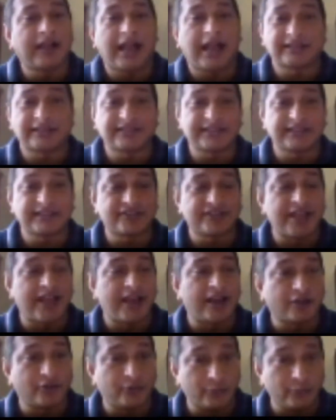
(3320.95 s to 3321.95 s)
assets
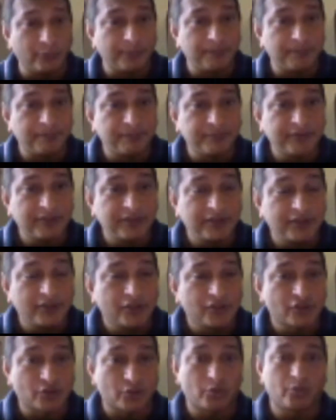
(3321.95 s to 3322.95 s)
there too.
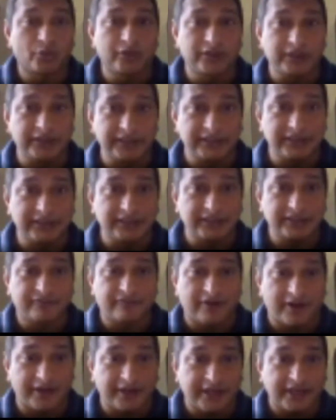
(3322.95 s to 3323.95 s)
So
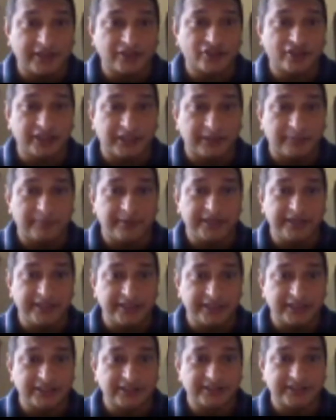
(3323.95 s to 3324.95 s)
the financial
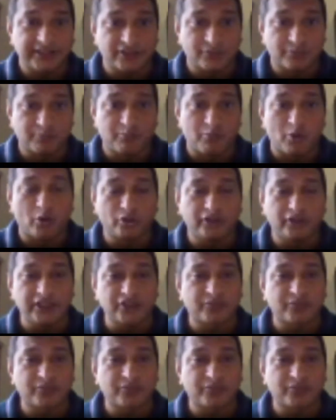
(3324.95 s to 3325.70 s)
intermediaries, both